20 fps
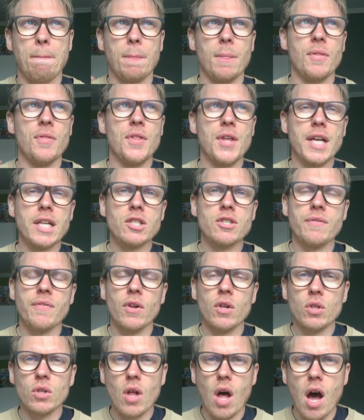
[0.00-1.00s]
the
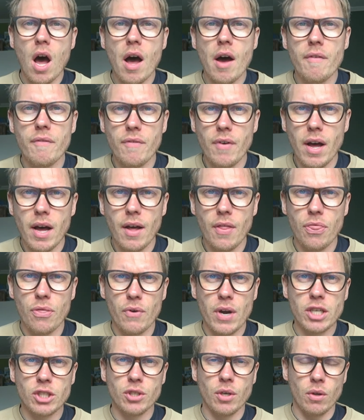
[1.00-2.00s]
interval of
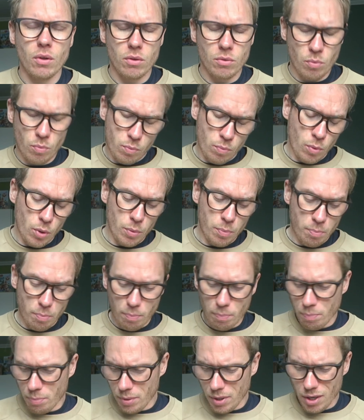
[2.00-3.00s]
threshold would
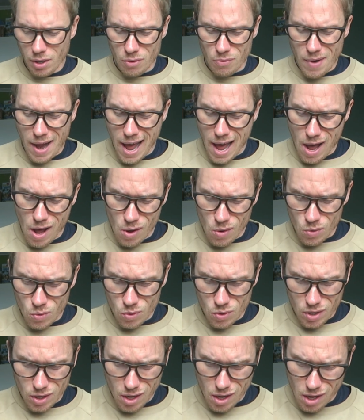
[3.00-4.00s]
be
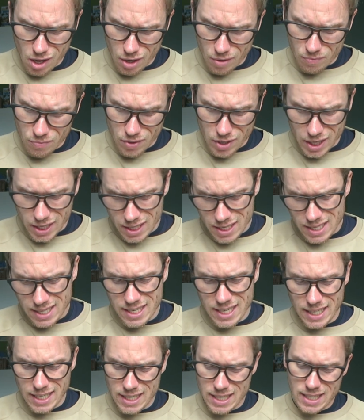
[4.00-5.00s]
around
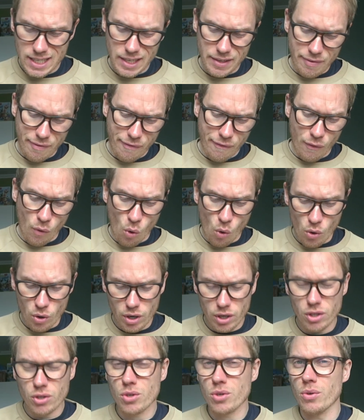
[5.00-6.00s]

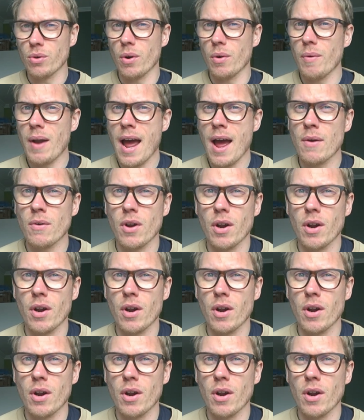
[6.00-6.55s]
164 to around